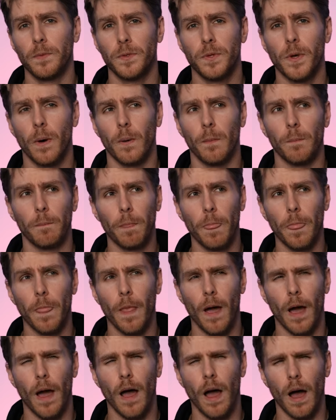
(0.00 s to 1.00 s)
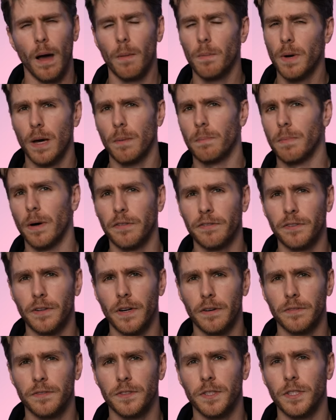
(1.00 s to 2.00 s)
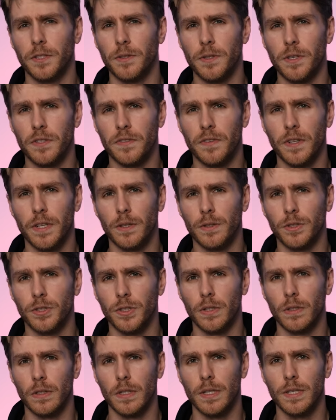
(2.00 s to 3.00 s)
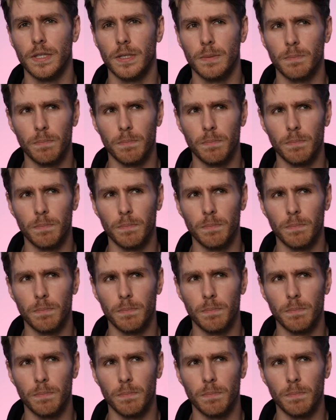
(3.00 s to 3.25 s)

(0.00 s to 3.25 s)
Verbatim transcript: So I'm not buff enough to do this video shirtless,